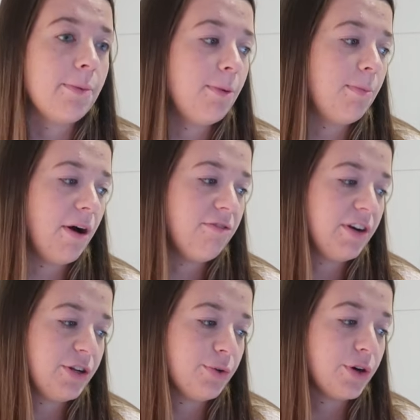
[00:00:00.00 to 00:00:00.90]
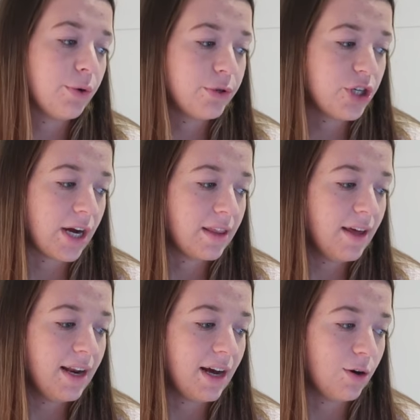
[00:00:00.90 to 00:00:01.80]
up above, and you can go check
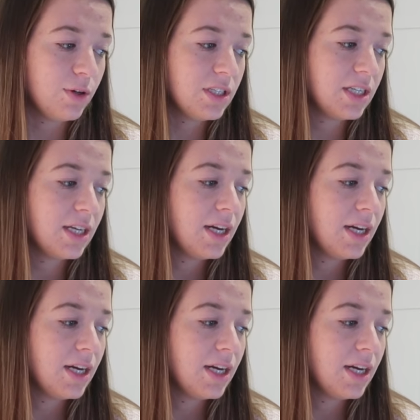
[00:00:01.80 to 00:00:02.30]
that out.